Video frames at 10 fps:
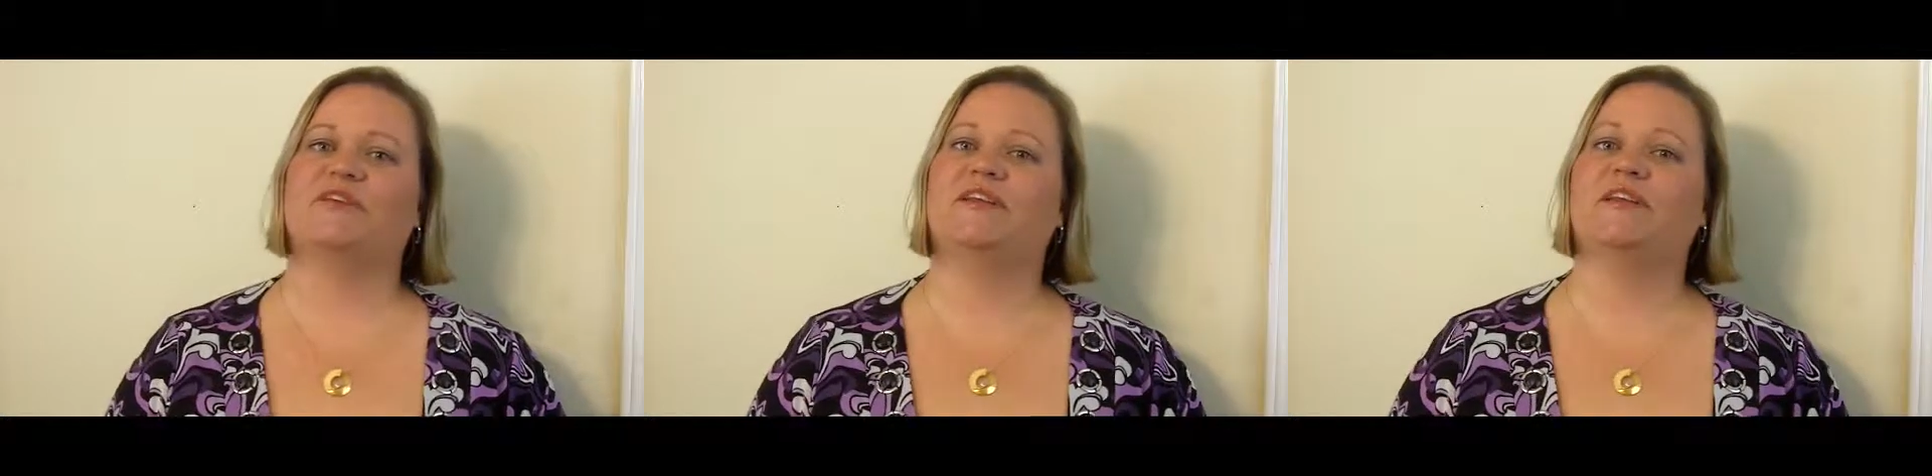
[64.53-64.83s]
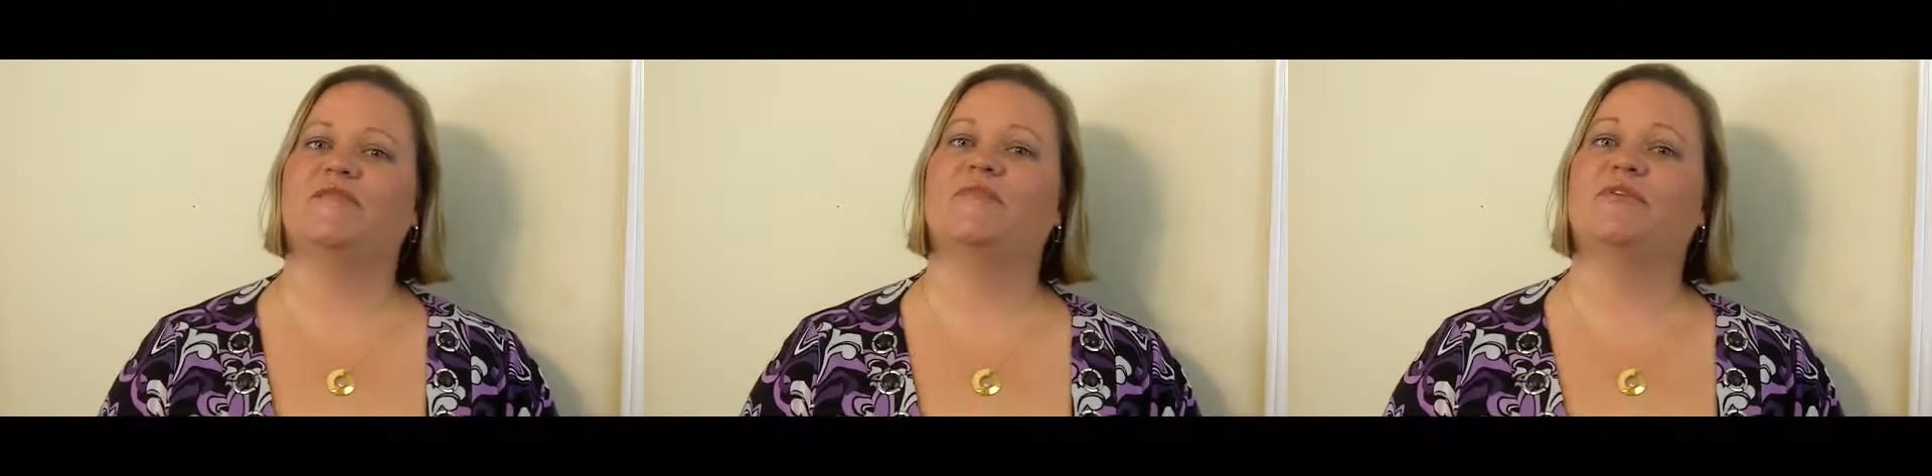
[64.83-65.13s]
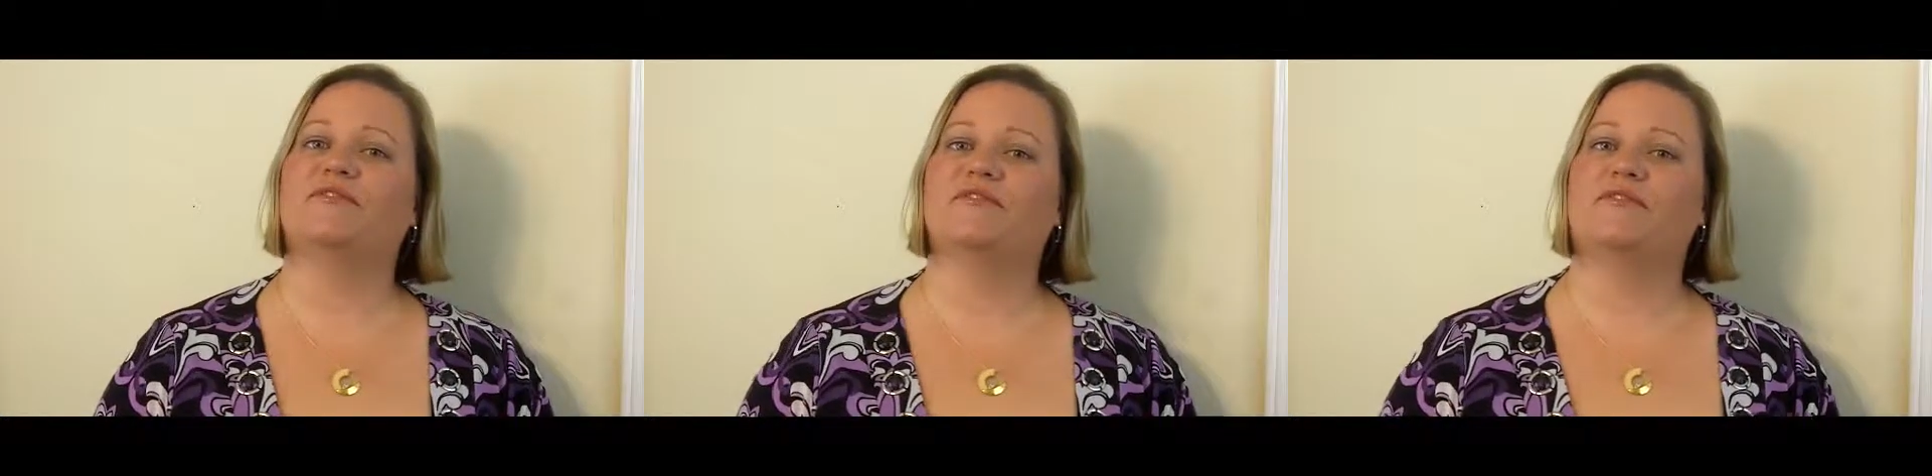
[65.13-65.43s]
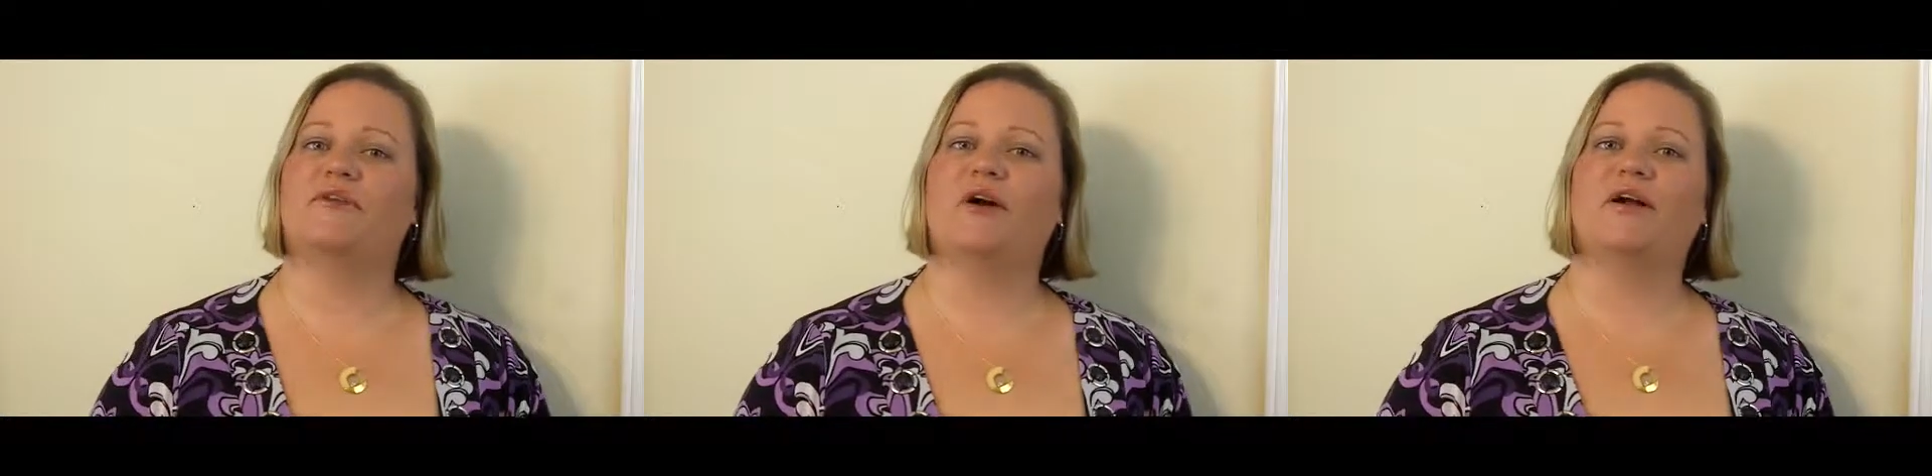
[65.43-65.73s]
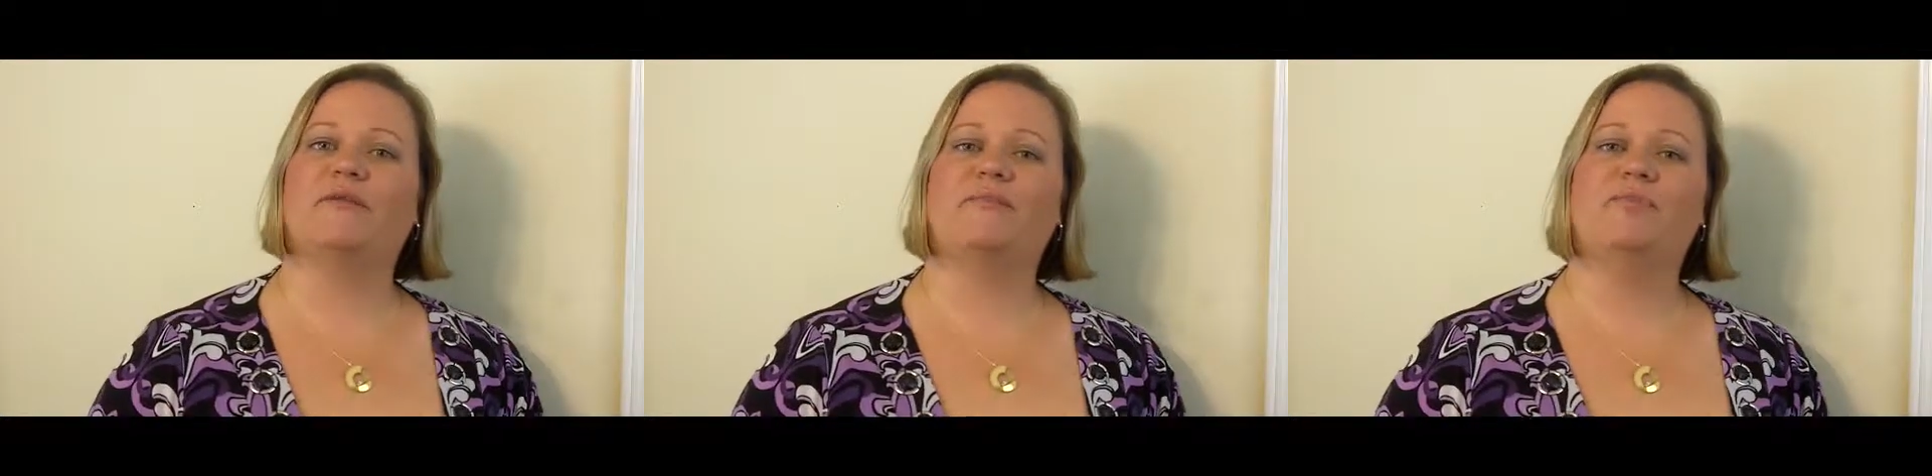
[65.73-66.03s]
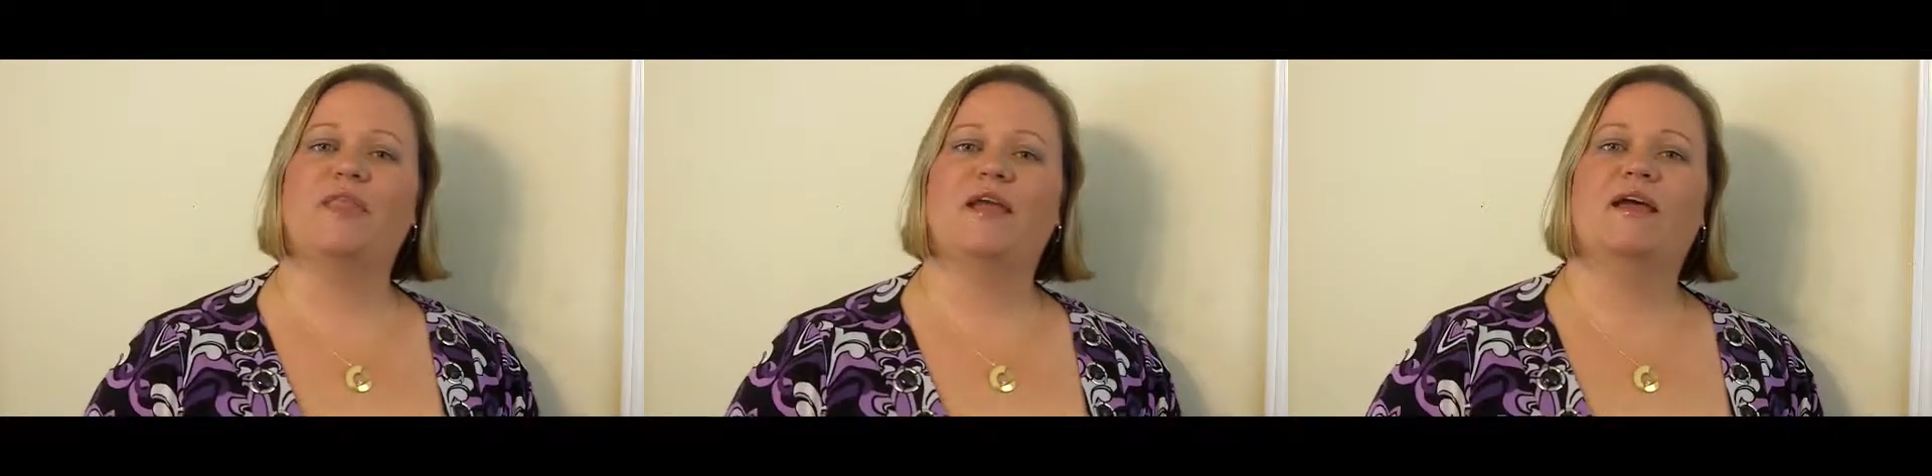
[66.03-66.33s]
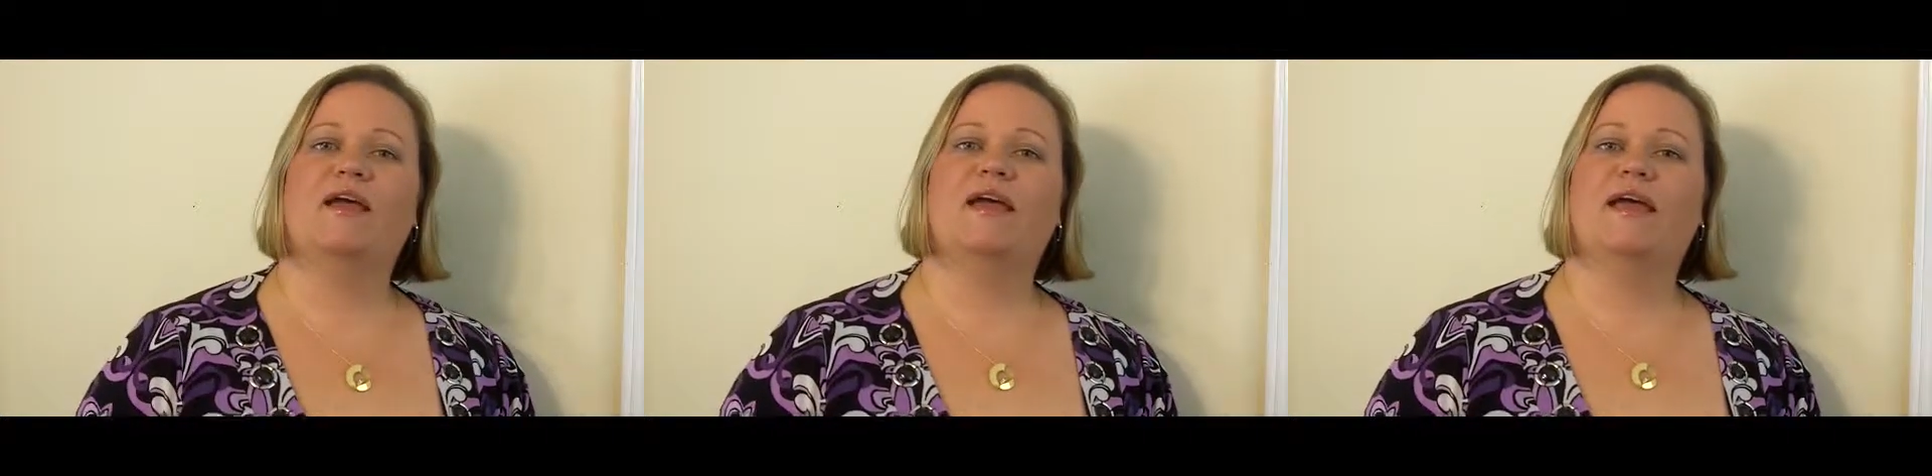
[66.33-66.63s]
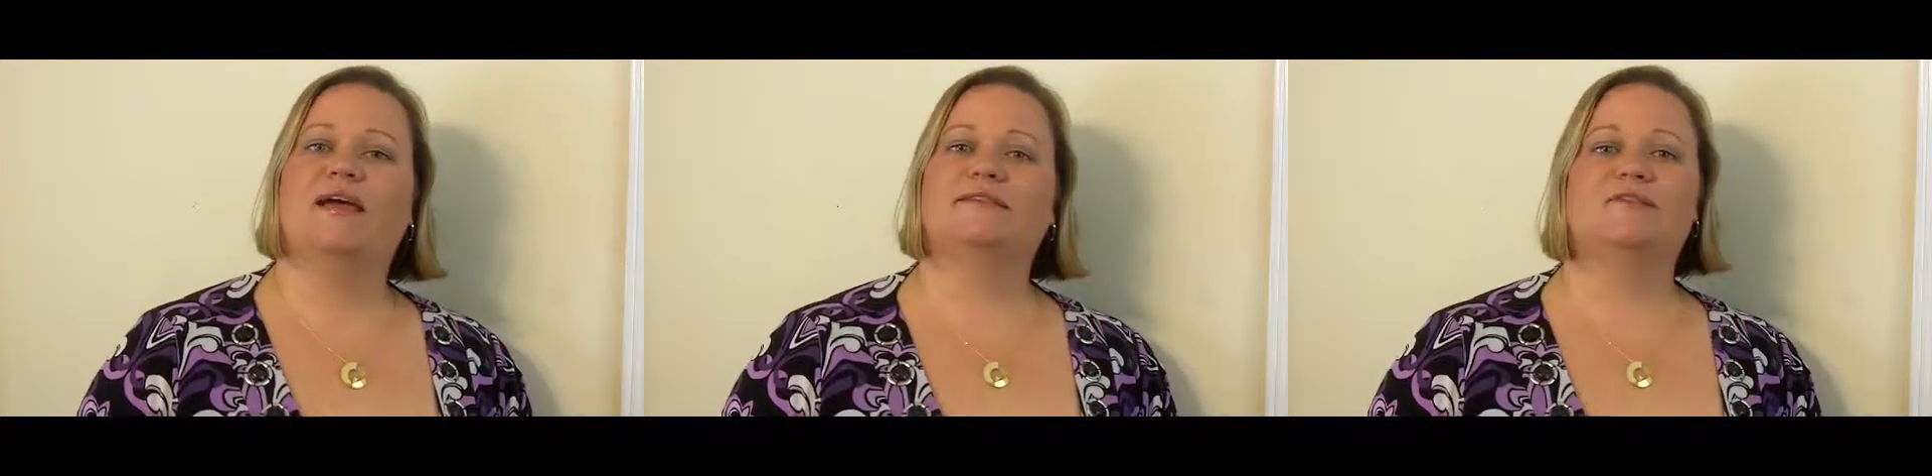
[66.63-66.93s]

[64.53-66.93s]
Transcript: eating once and for all. And